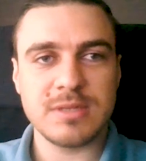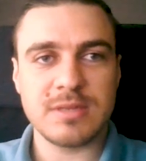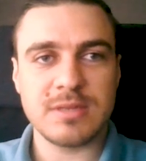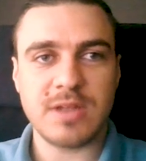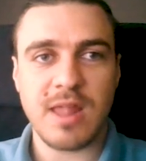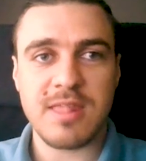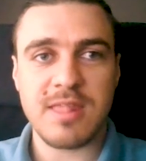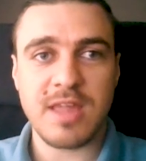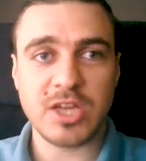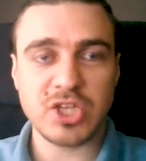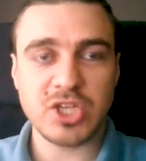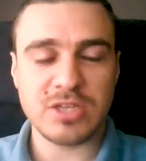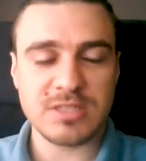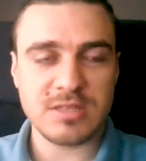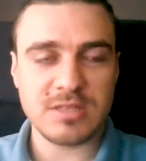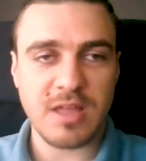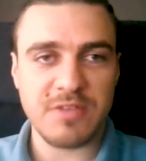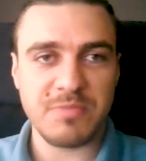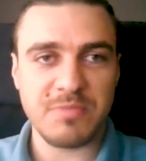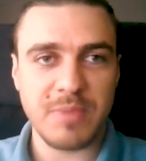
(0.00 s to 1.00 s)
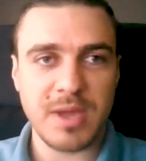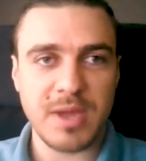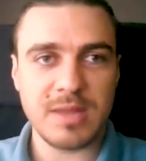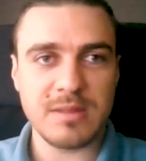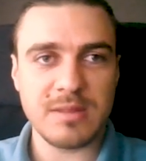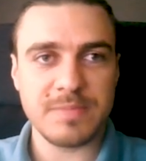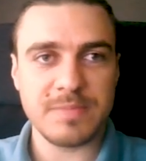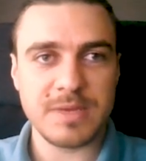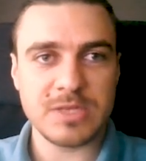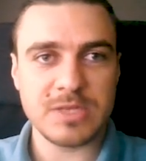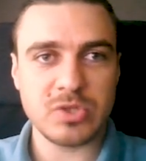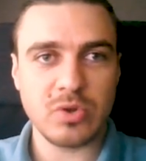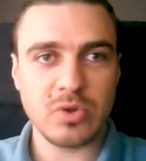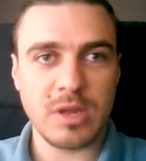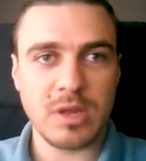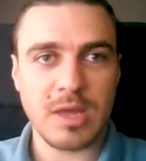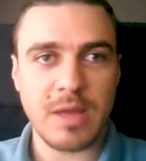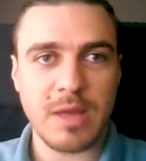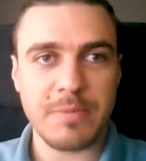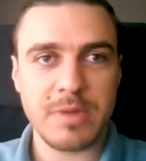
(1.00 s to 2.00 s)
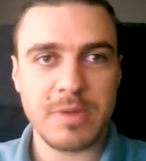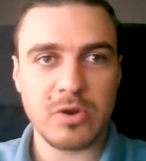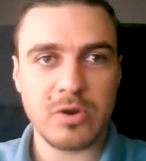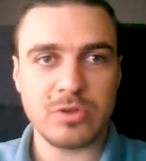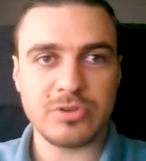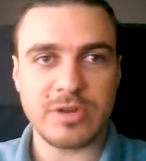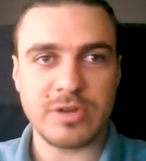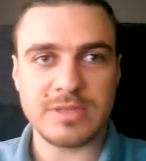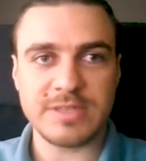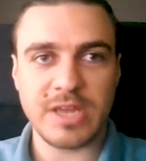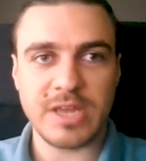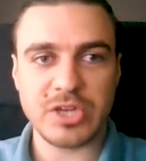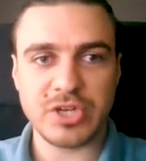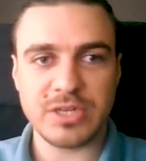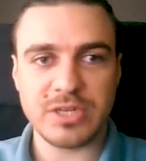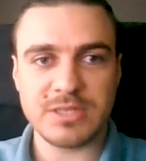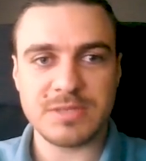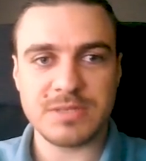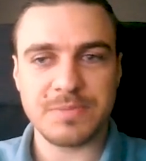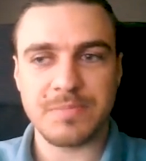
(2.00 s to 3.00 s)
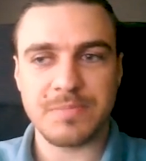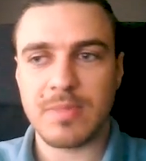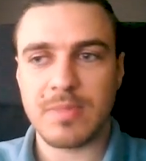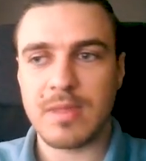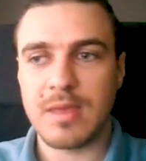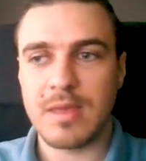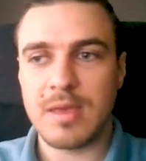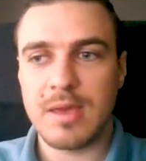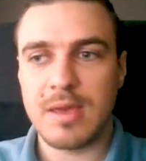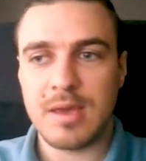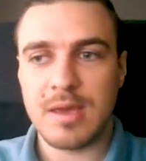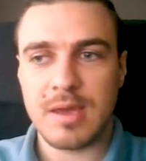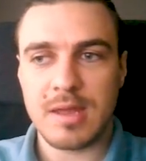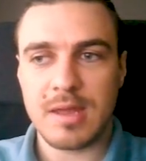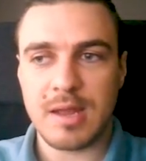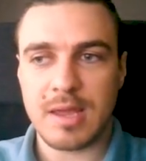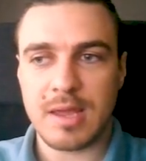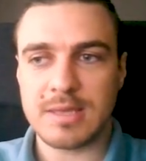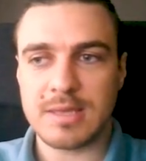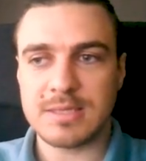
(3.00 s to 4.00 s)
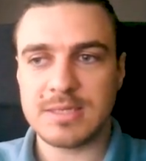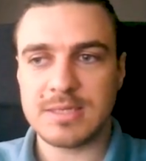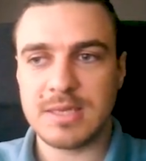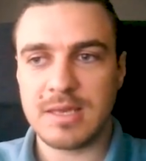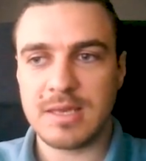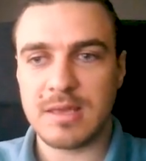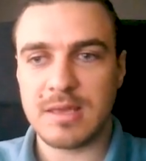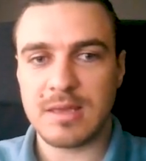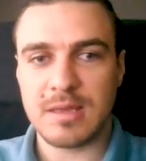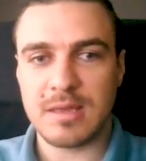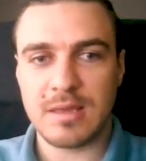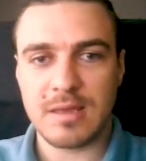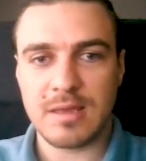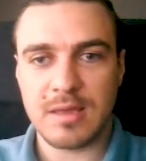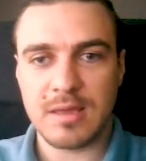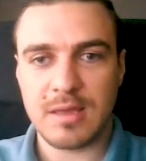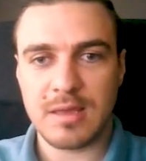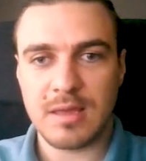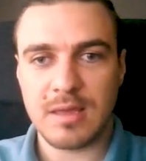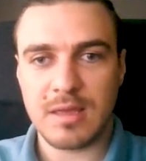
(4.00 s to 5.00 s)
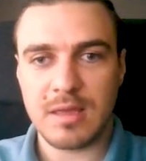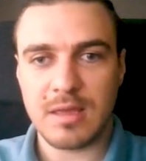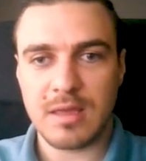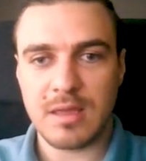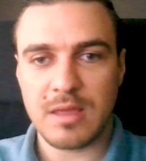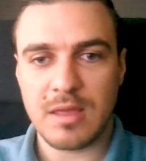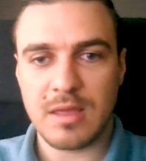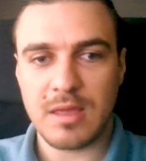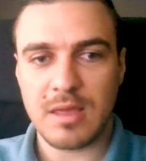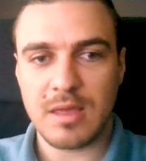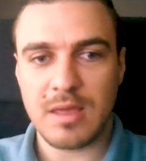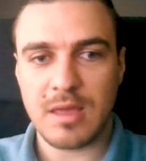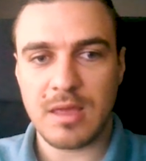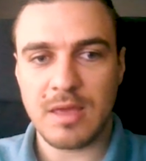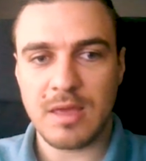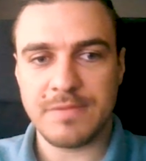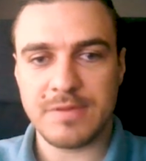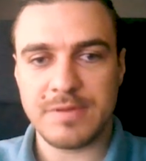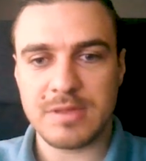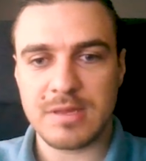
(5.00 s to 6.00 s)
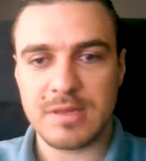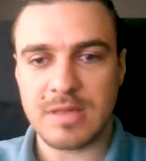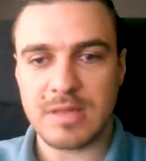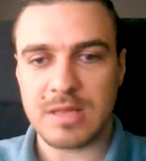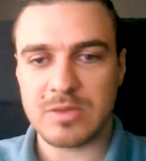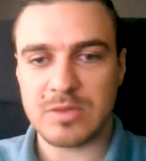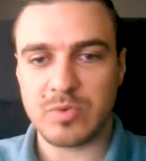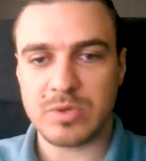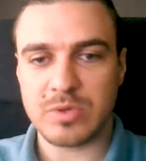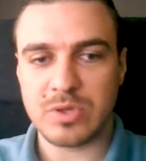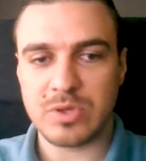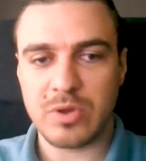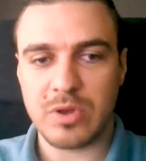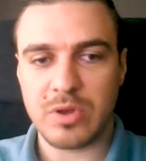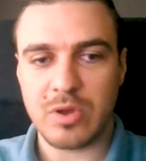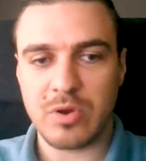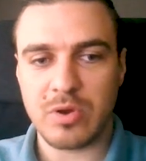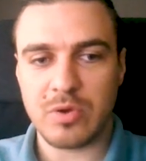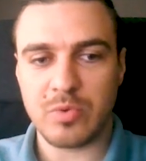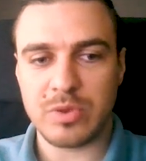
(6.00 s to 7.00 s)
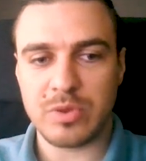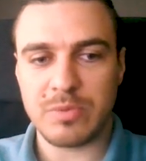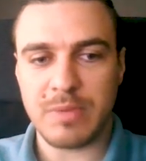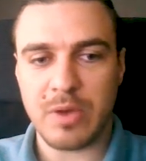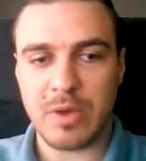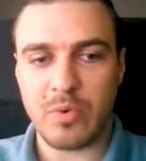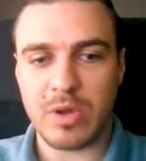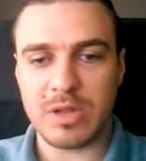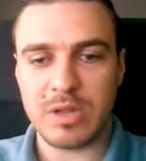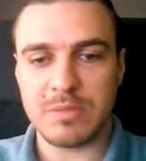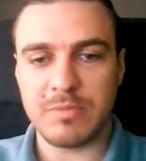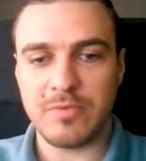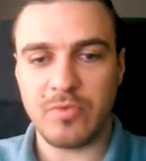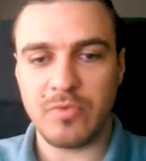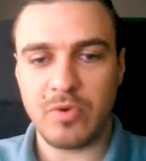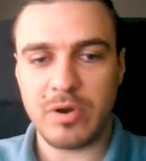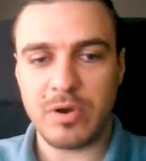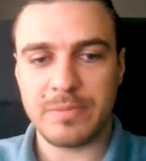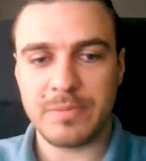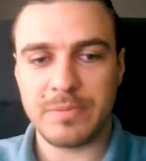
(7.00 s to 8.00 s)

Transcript: transactions that I've made is to click up here on transactions, and I can see everything that was going on with my wallet before.